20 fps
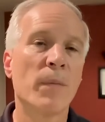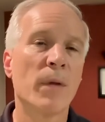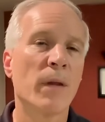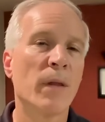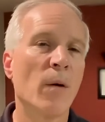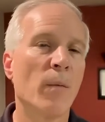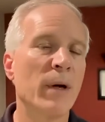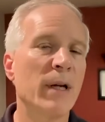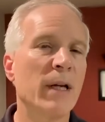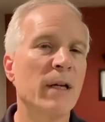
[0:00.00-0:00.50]

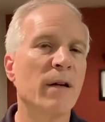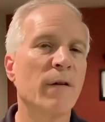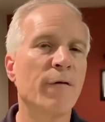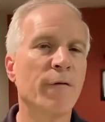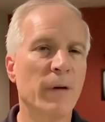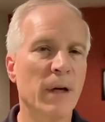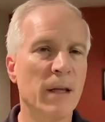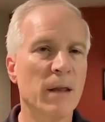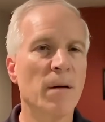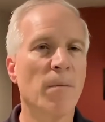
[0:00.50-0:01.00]
that we need to
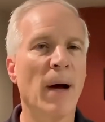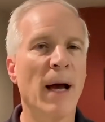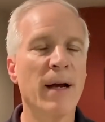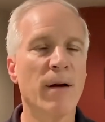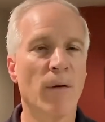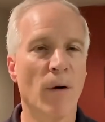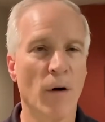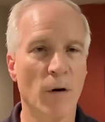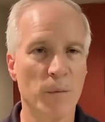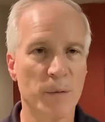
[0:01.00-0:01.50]
feed the
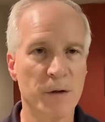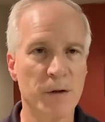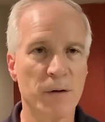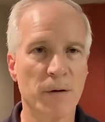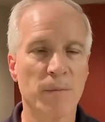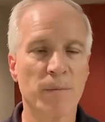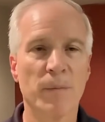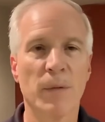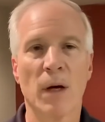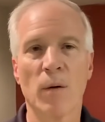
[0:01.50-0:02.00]
microbes,
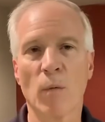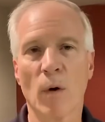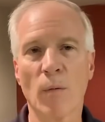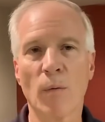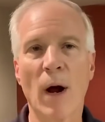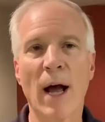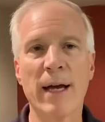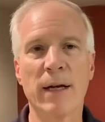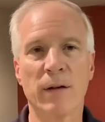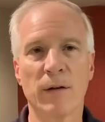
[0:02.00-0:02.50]
and we're
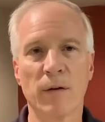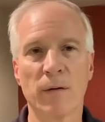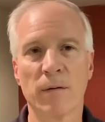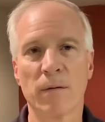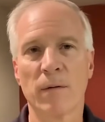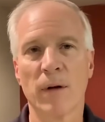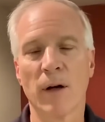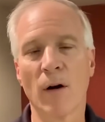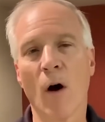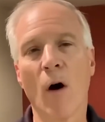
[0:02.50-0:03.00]
right.
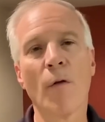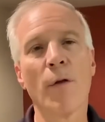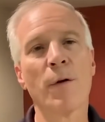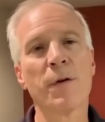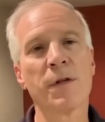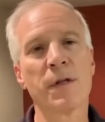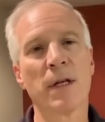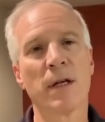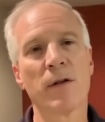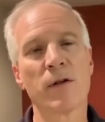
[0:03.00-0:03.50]
And all
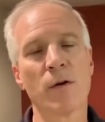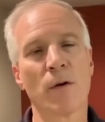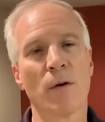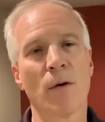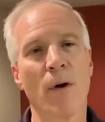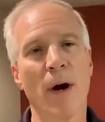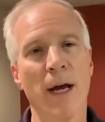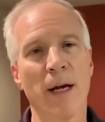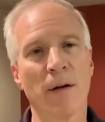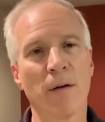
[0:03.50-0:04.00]
those things are
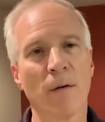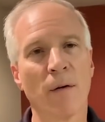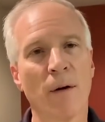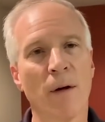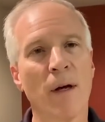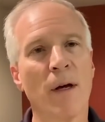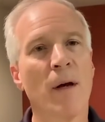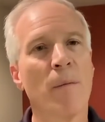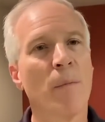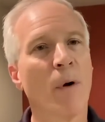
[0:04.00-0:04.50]
great,
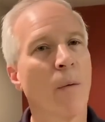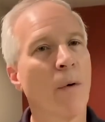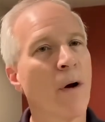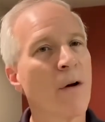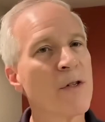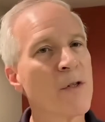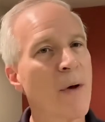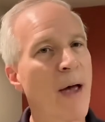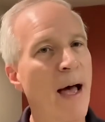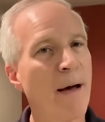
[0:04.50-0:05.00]
but we
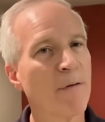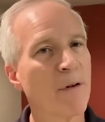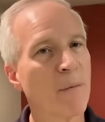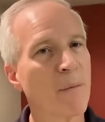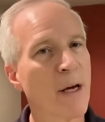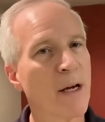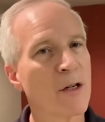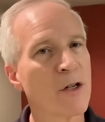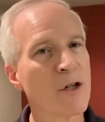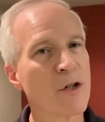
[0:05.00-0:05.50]
also have to
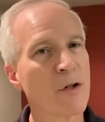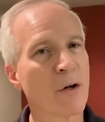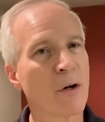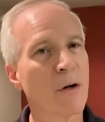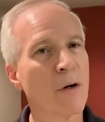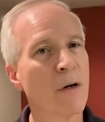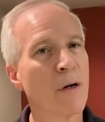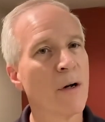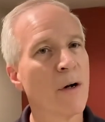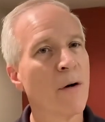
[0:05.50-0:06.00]
make
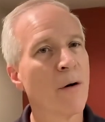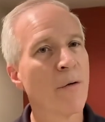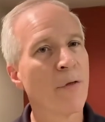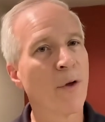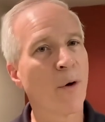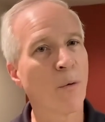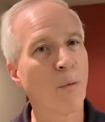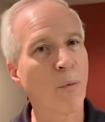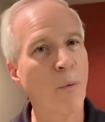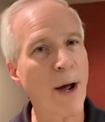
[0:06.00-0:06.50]
sure the
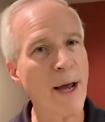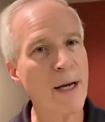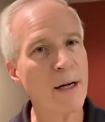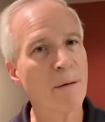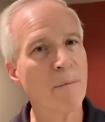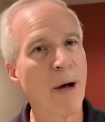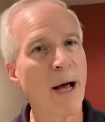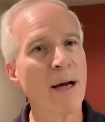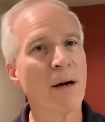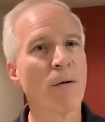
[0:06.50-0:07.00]
right
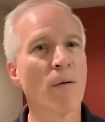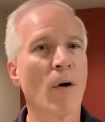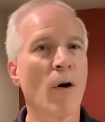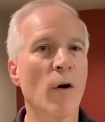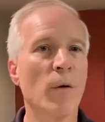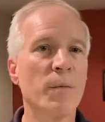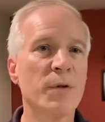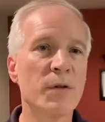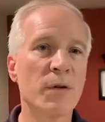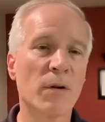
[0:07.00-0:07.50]

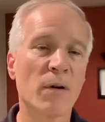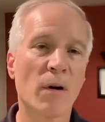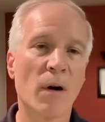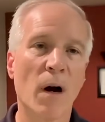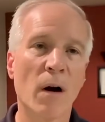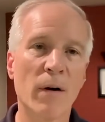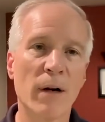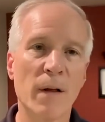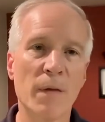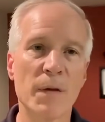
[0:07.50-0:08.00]
microbes
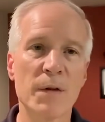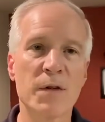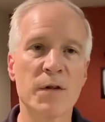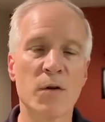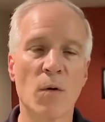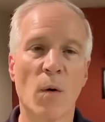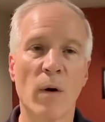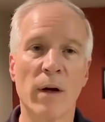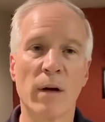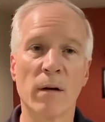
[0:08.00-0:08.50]
are in the
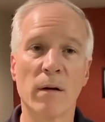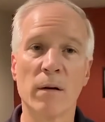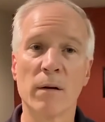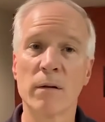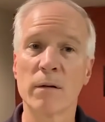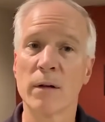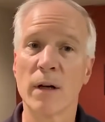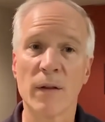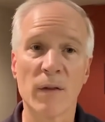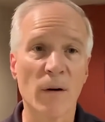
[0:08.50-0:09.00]
soil,
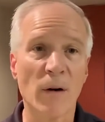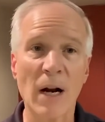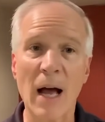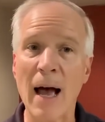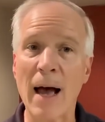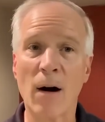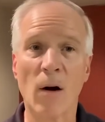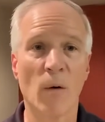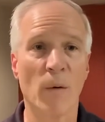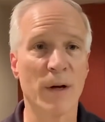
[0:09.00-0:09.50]
and they're
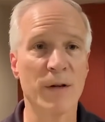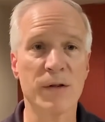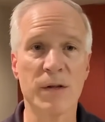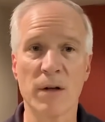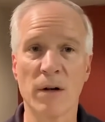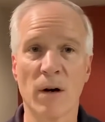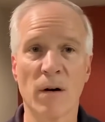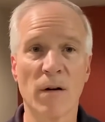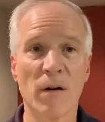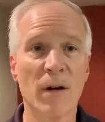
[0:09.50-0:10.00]
not always
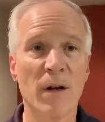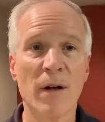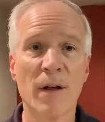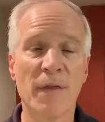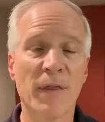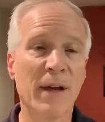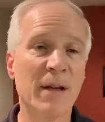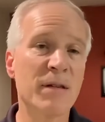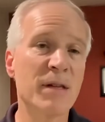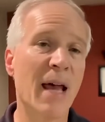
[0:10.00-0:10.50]
there.
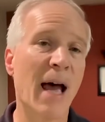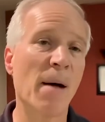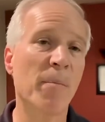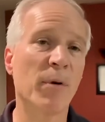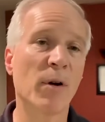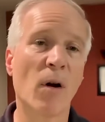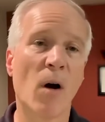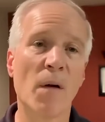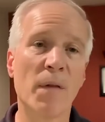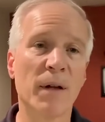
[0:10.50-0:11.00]
Things
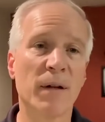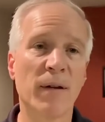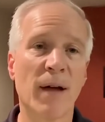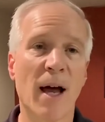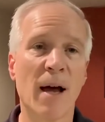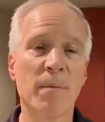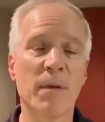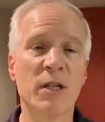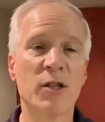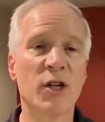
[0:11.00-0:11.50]
happen all the
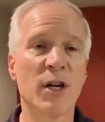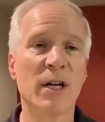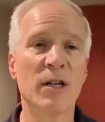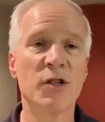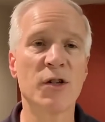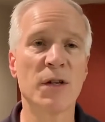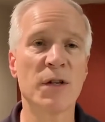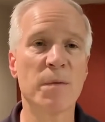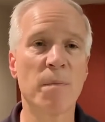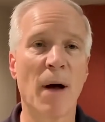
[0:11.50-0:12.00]
time that
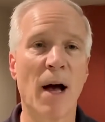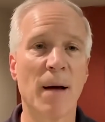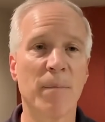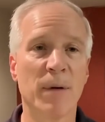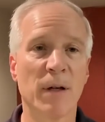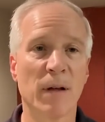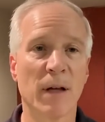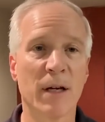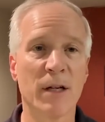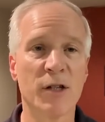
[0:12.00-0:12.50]
change these
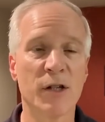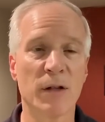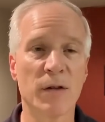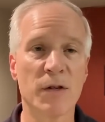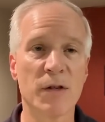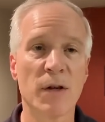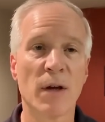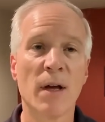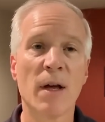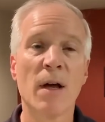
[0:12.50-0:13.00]

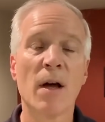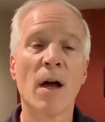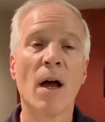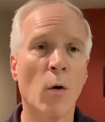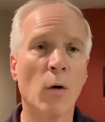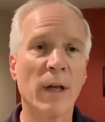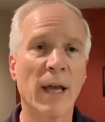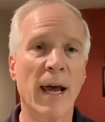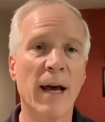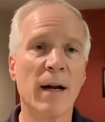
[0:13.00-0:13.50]
populations.
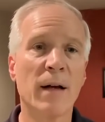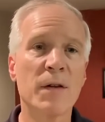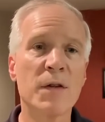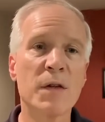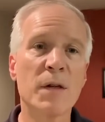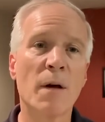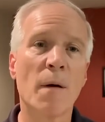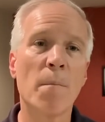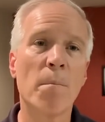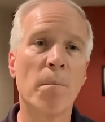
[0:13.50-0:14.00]

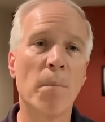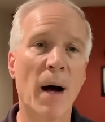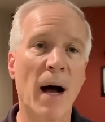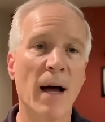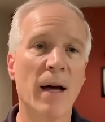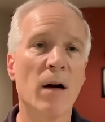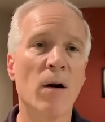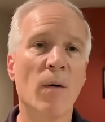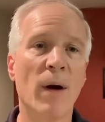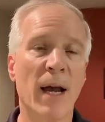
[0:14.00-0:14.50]
Holganix
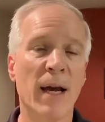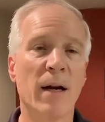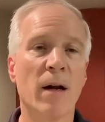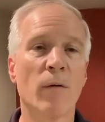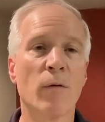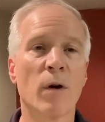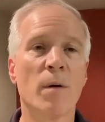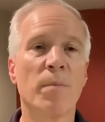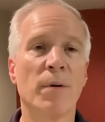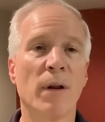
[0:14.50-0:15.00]
Bio
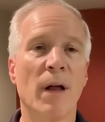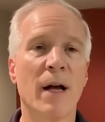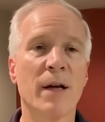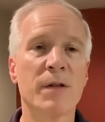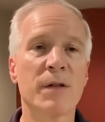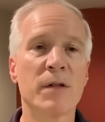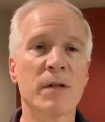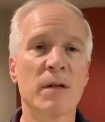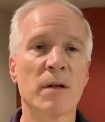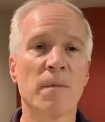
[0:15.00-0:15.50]
800
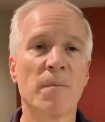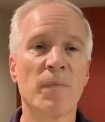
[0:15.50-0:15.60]
Plus